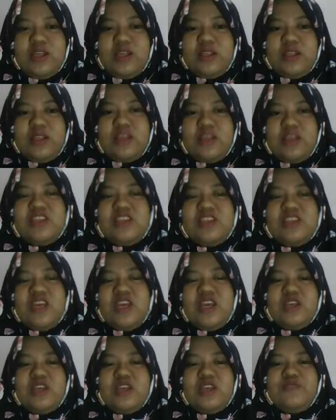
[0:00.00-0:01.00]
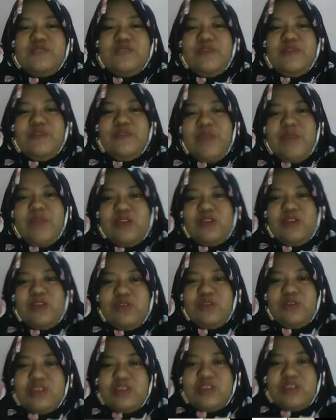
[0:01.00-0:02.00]
Next is feedback,
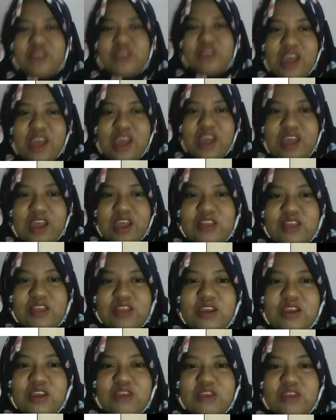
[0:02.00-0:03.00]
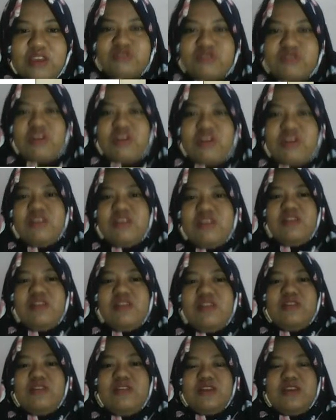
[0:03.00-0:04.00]
noticing, and instructed
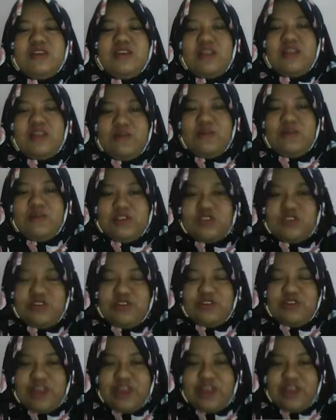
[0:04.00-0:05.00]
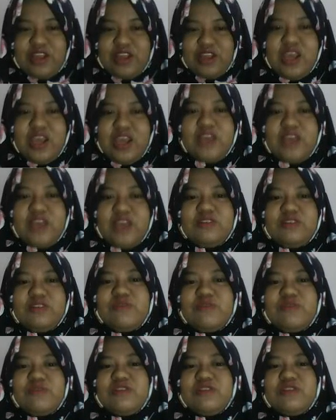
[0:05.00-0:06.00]
second language learning. This
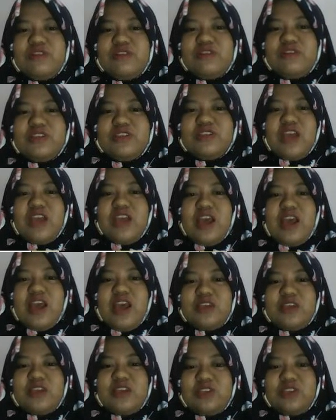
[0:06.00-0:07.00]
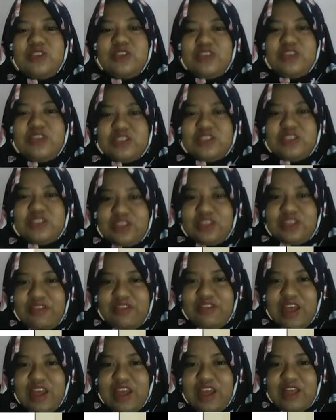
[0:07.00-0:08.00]
research has suggested
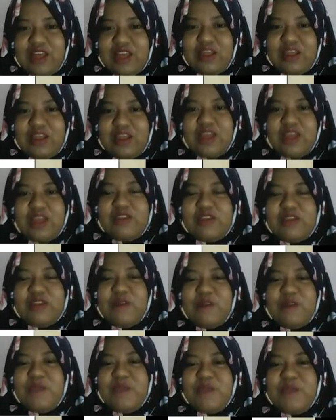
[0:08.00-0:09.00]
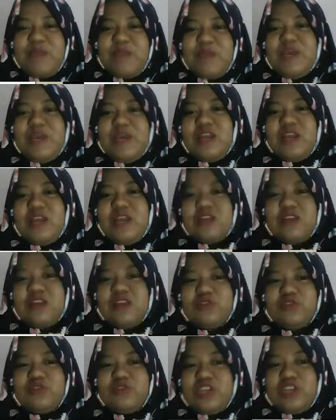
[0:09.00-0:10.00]
that there may be an
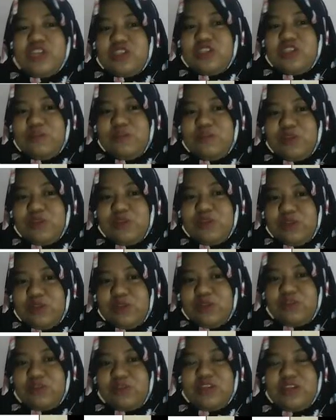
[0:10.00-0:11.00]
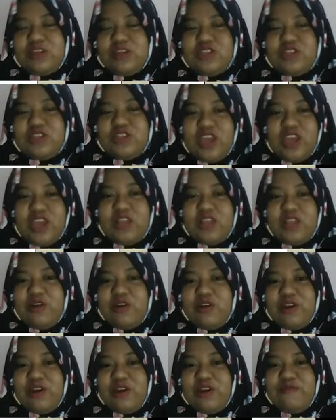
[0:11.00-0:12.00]
association between noticing and
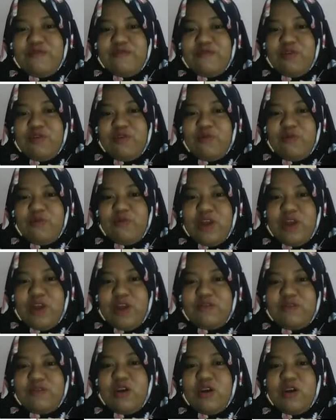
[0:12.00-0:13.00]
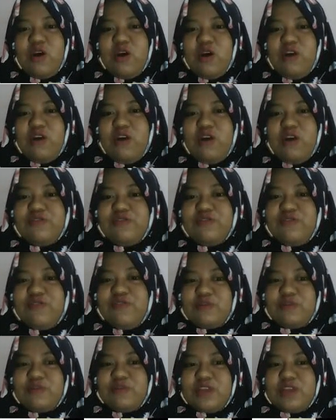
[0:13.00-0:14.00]
learning for one of the
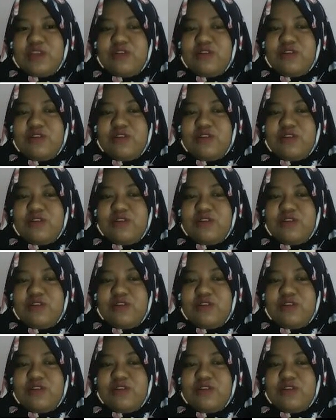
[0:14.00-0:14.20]
firms under